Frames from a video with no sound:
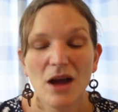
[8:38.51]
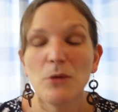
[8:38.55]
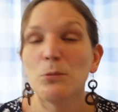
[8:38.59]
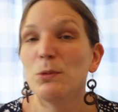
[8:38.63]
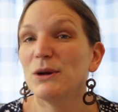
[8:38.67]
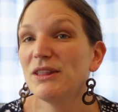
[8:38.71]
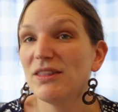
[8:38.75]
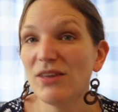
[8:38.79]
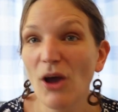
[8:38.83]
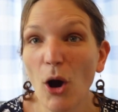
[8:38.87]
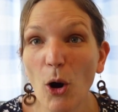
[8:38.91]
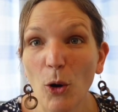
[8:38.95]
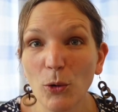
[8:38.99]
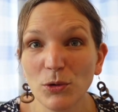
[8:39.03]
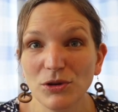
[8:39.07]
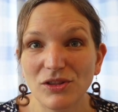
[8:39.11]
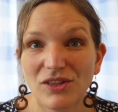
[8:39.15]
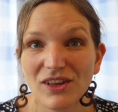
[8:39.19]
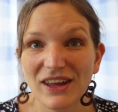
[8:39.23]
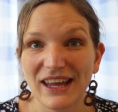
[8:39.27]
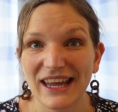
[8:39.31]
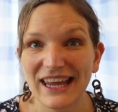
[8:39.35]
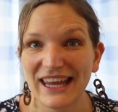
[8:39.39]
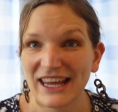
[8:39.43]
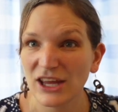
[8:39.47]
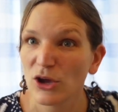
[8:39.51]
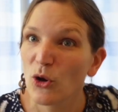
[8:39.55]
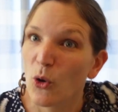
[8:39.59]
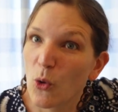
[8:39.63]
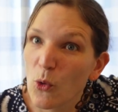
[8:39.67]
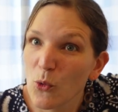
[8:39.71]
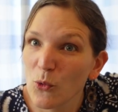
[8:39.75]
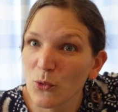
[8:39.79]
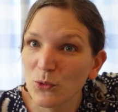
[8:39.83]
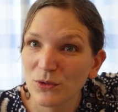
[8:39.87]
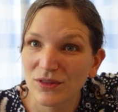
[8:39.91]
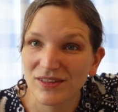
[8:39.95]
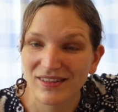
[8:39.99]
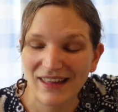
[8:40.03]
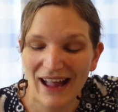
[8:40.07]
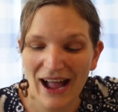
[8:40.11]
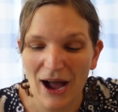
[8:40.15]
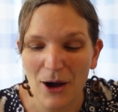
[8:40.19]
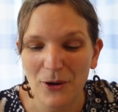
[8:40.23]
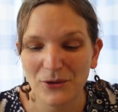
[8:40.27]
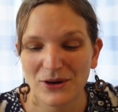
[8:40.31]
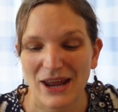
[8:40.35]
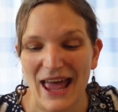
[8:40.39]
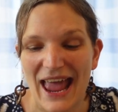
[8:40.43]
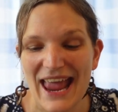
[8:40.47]
We're told that he calls
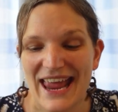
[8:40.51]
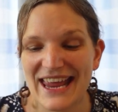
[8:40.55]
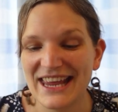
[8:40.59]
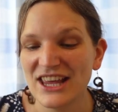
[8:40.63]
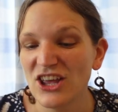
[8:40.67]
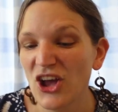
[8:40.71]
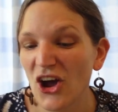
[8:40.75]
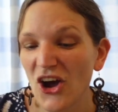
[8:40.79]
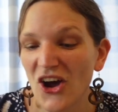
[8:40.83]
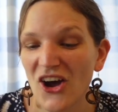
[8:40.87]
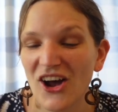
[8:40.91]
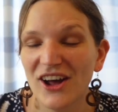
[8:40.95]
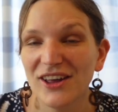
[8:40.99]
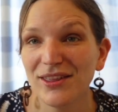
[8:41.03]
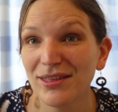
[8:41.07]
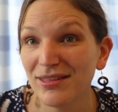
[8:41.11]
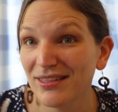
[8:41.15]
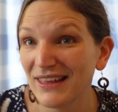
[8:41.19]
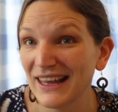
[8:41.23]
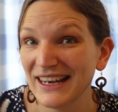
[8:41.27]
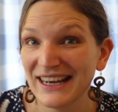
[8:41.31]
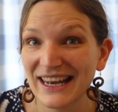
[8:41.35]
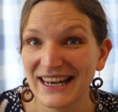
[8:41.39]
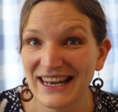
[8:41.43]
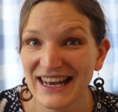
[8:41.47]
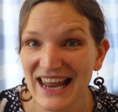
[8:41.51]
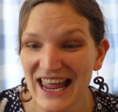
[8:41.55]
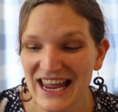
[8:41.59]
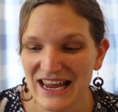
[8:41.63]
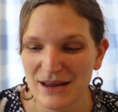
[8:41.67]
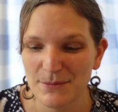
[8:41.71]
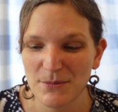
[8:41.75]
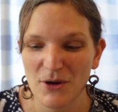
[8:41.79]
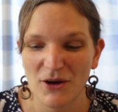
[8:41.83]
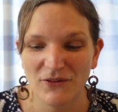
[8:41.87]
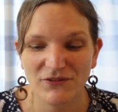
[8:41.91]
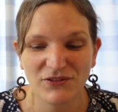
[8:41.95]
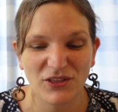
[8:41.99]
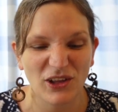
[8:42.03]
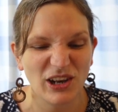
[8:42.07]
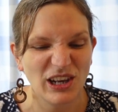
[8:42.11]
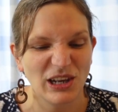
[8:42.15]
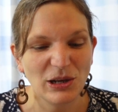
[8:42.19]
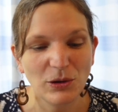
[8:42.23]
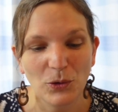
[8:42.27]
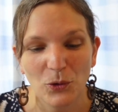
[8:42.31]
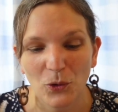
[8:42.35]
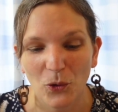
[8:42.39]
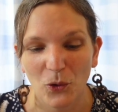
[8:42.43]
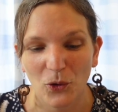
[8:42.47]
down a curse in the name of the
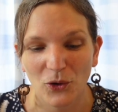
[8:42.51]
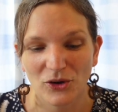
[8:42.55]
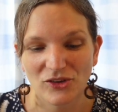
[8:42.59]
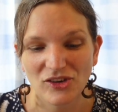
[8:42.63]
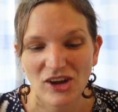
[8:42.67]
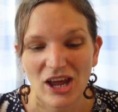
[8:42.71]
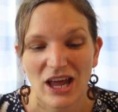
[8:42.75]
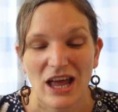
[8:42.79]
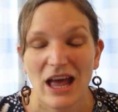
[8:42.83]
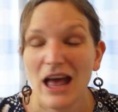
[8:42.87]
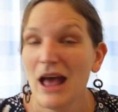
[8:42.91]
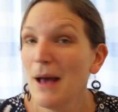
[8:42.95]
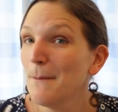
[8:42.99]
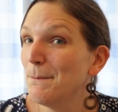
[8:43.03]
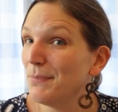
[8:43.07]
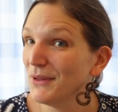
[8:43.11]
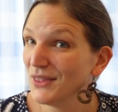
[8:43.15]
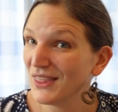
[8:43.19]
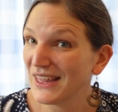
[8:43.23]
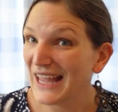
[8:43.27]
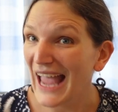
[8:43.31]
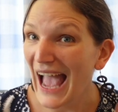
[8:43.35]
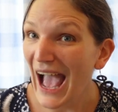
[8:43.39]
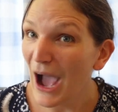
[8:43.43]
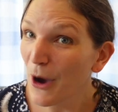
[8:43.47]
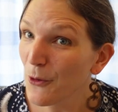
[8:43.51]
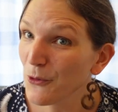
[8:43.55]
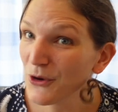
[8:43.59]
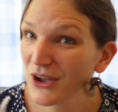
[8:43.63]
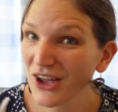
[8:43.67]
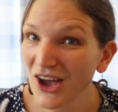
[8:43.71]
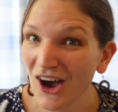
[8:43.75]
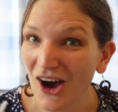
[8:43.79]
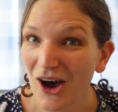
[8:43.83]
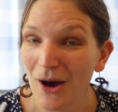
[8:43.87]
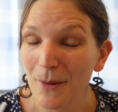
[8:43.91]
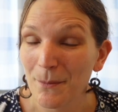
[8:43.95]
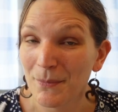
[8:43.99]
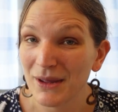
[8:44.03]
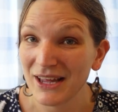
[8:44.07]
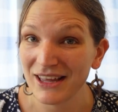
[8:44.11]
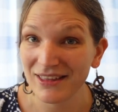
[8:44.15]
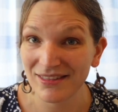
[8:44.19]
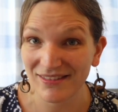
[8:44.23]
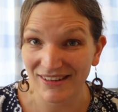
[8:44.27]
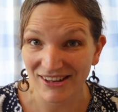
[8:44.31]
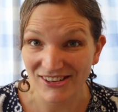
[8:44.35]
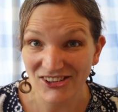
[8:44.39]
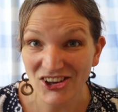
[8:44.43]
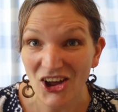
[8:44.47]
Lord, but the outcome
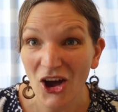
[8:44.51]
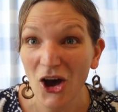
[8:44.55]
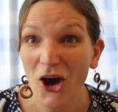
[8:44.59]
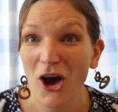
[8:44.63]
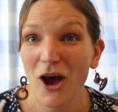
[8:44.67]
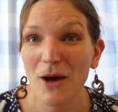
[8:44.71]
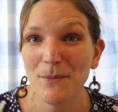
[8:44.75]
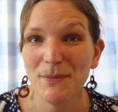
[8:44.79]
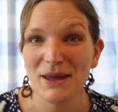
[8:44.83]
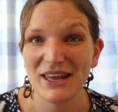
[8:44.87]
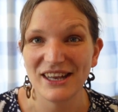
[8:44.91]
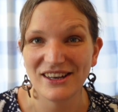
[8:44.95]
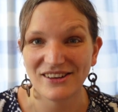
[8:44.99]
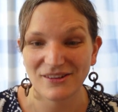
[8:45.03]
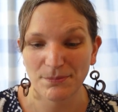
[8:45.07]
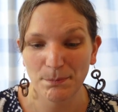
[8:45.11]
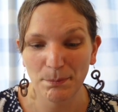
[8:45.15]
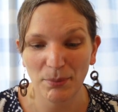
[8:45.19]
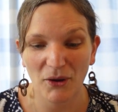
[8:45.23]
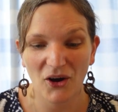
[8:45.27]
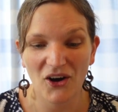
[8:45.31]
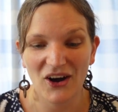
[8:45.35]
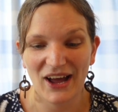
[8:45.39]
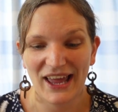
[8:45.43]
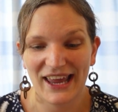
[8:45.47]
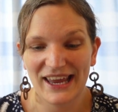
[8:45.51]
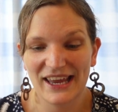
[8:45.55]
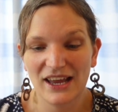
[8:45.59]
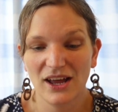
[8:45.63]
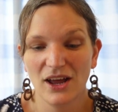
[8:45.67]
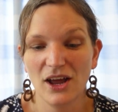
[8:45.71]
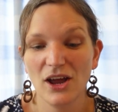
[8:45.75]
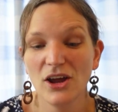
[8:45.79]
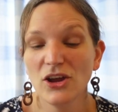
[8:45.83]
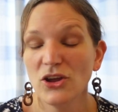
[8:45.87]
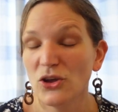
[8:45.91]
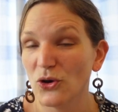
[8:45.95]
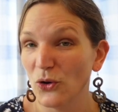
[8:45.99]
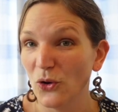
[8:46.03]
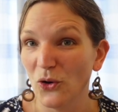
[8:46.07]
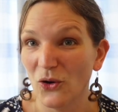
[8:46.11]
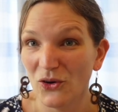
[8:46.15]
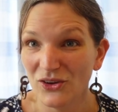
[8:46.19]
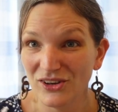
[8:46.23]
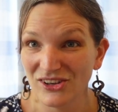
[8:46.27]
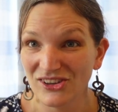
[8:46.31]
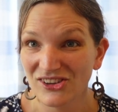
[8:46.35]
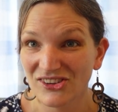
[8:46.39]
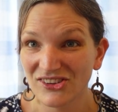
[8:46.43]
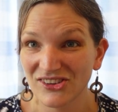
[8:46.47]
is determined by
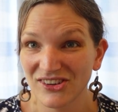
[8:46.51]
God.